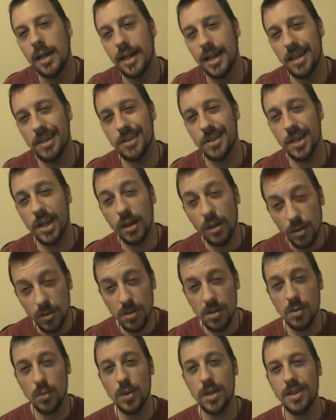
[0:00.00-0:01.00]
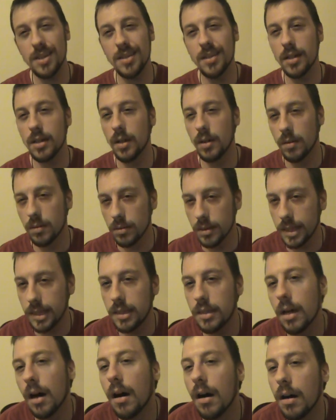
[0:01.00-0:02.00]
It's used within the
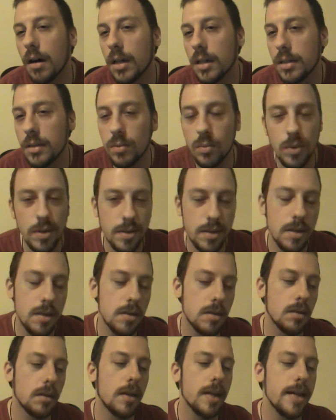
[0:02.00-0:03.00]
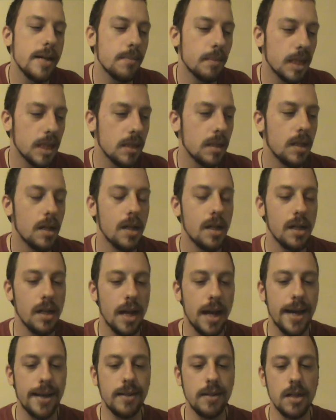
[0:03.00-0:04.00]
Golden Dawn, within Thelema,
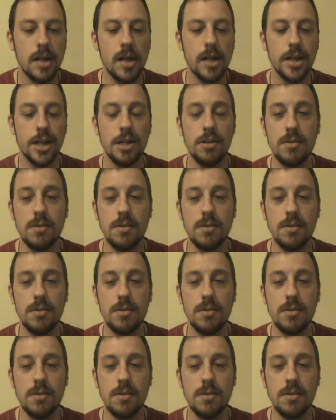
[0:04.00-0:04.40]
and